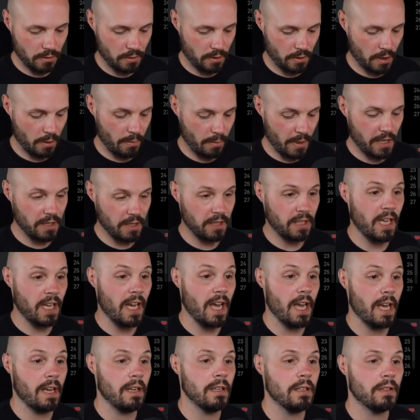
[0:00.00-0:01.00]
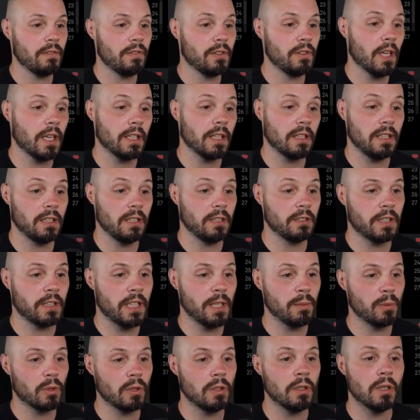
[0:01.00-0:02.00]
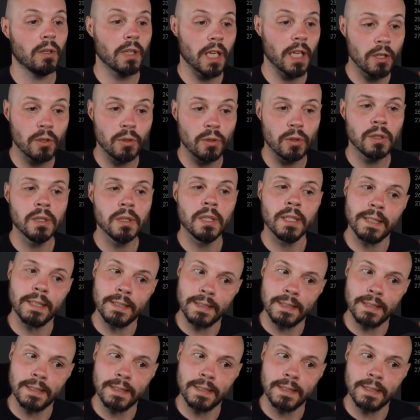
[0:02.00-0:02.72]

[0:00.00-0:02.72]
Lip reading: Command K if you're not getting your keyboard. Okay, cool.